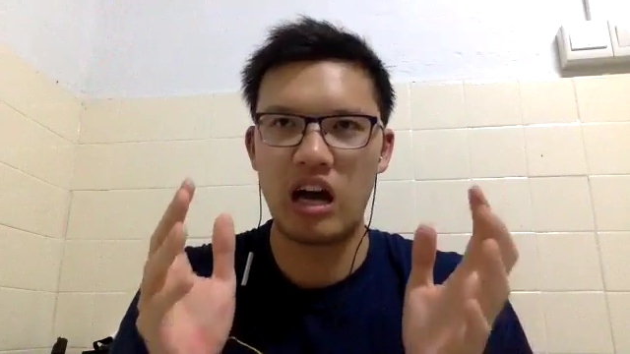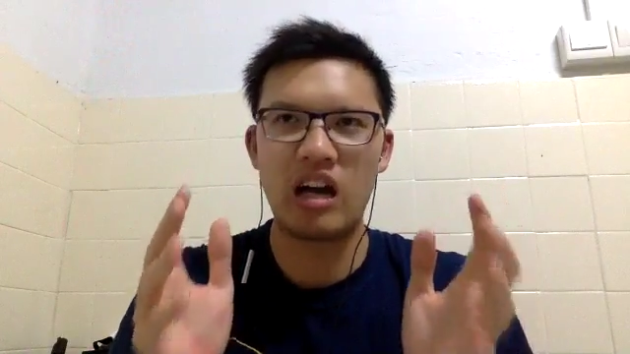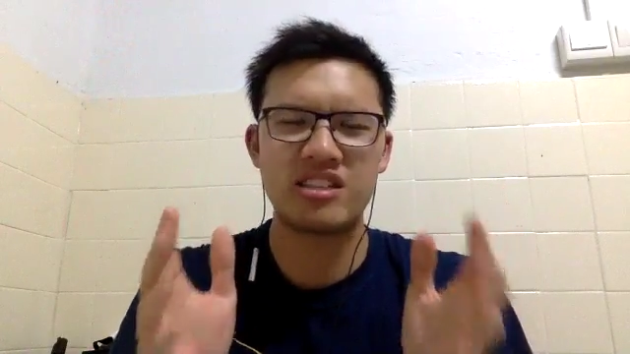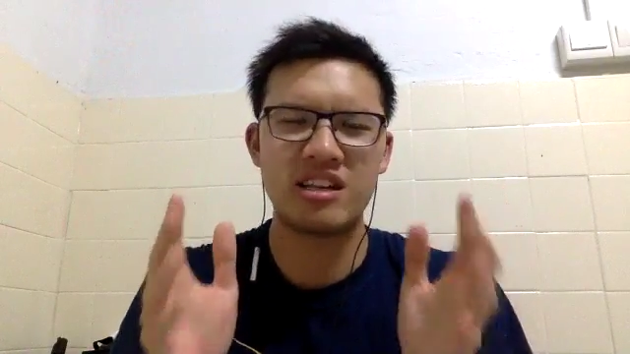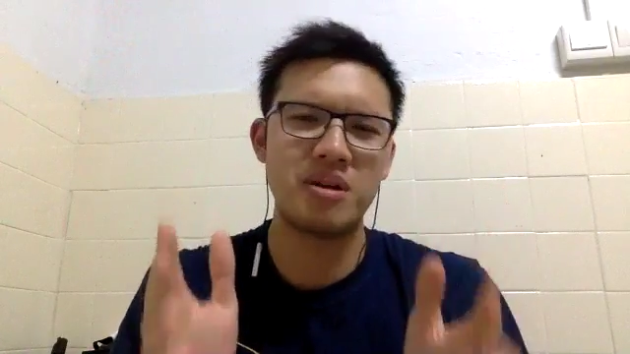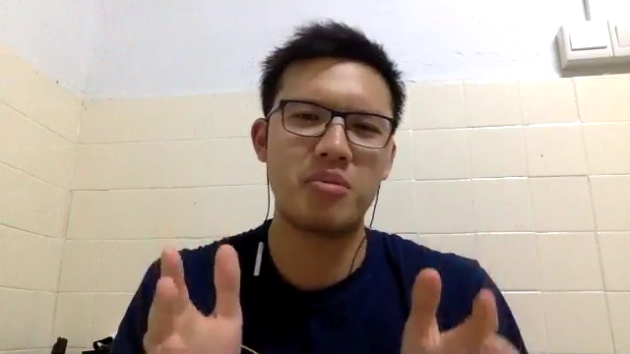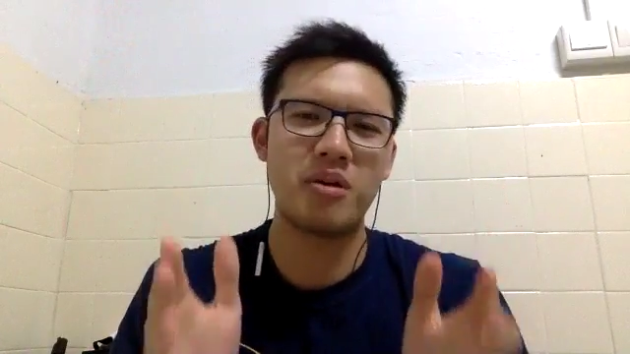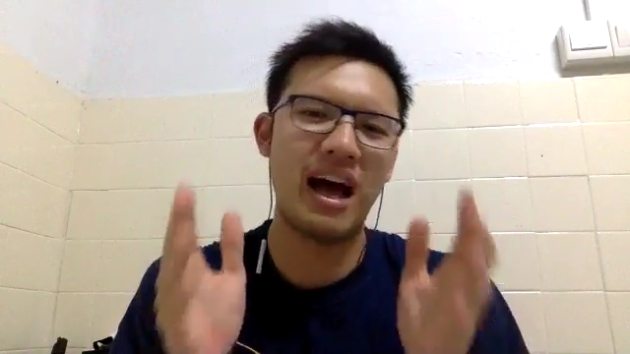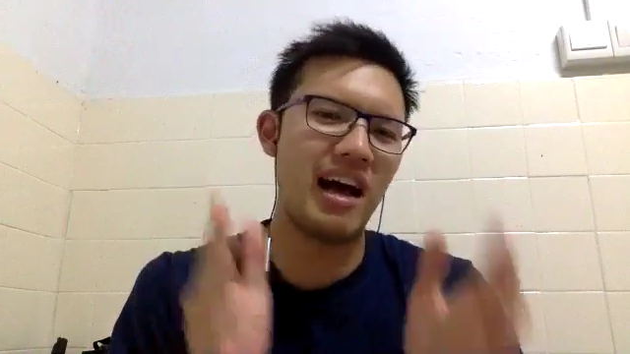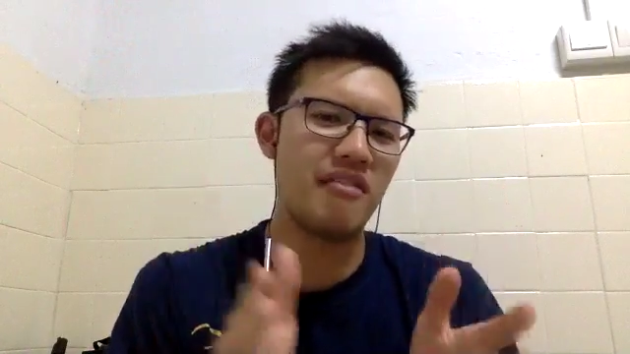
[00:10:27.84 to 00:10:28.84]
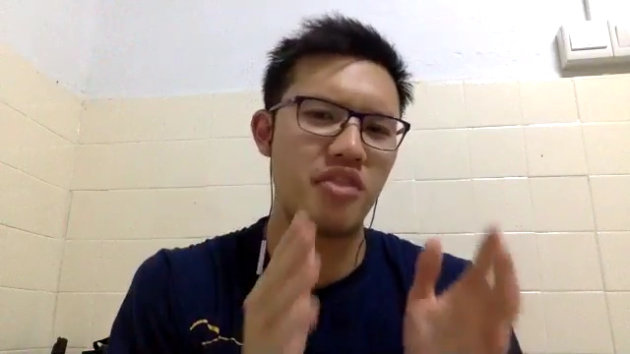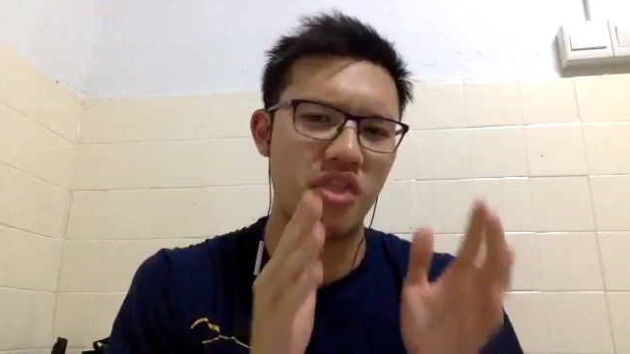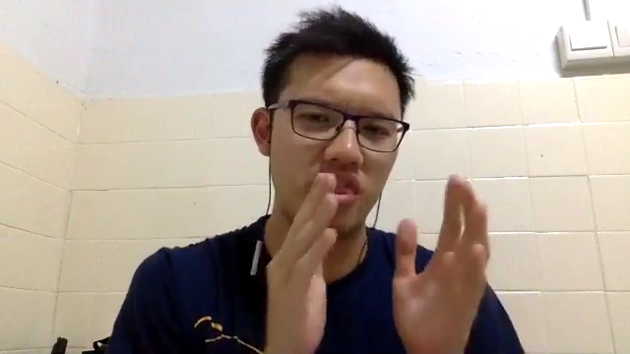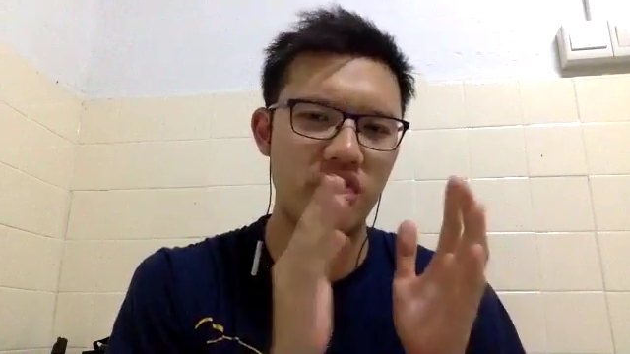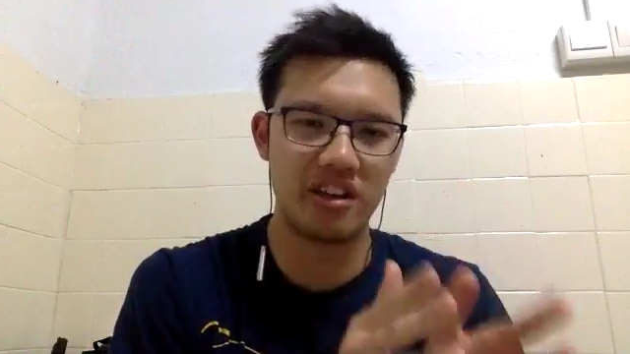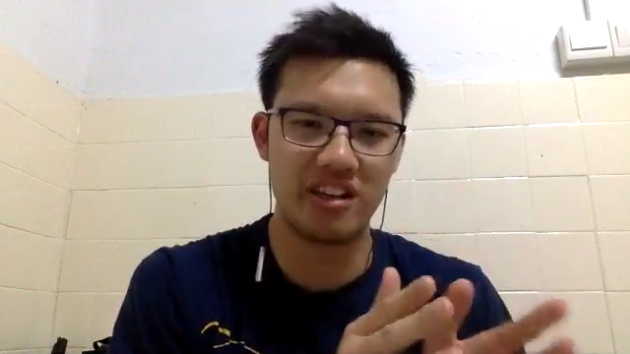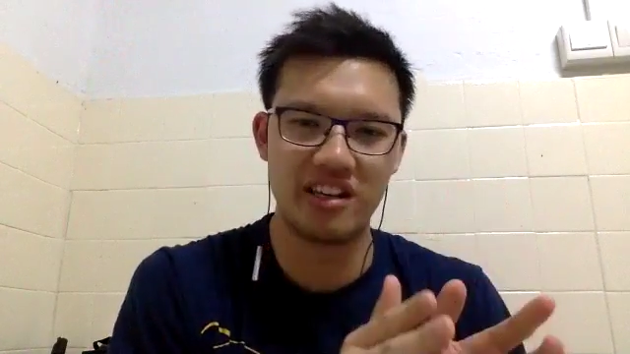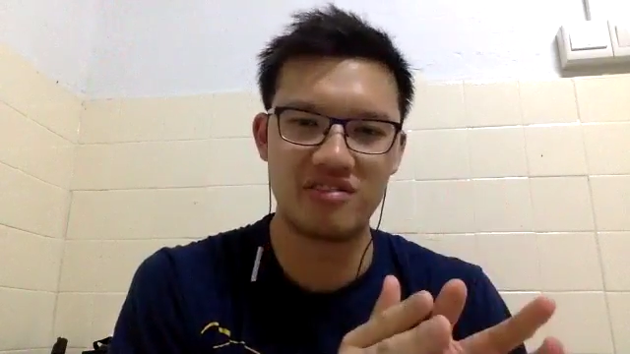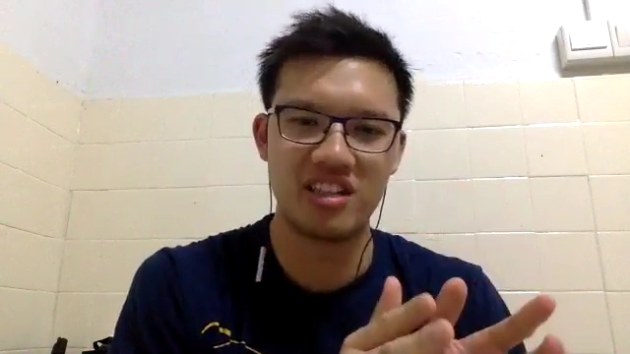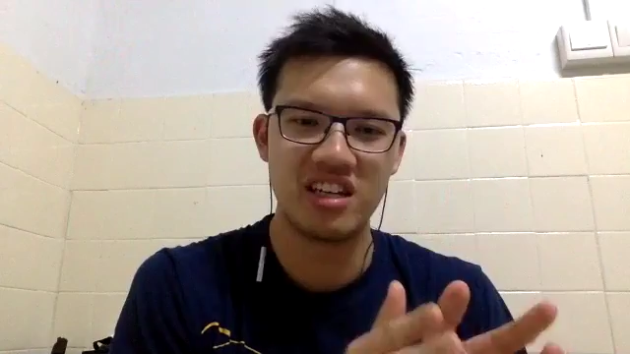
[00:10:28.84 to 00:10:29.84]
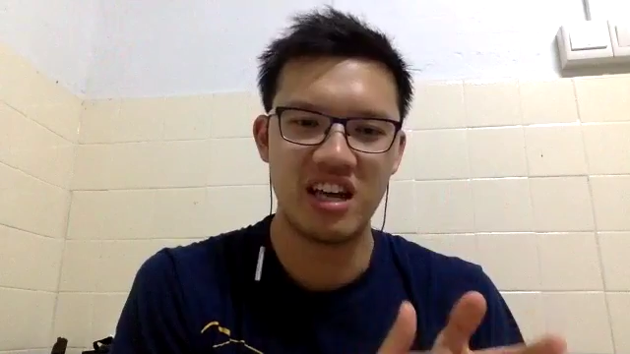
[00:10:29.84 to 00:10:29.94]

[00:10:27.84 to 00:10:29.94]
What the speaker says: some people have the gift,